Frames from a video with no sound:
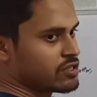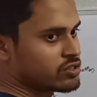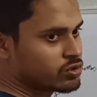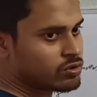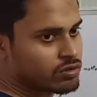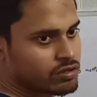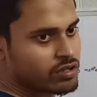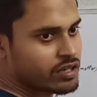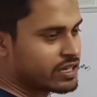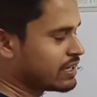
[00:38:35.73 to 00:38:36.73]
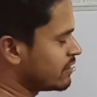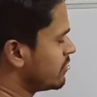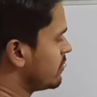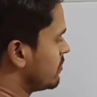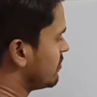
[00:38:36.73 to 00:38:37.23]
So in
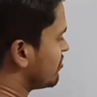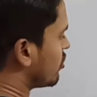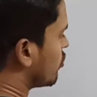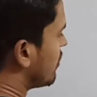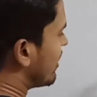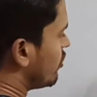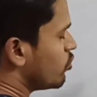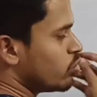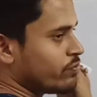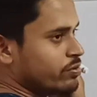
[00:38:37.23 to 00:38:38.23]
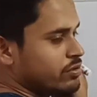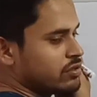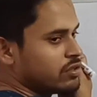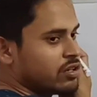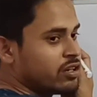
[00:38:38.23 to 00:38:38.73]
a circular loop
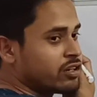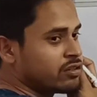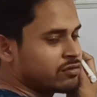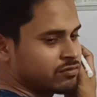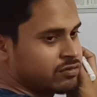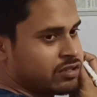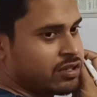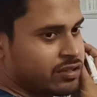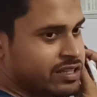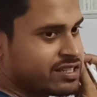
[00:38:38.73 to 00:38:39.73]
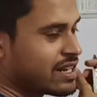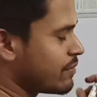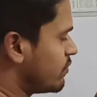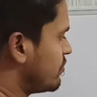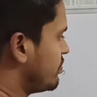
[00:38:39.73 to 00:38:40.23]
or this
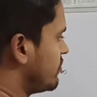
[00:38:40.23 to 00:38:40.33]
type of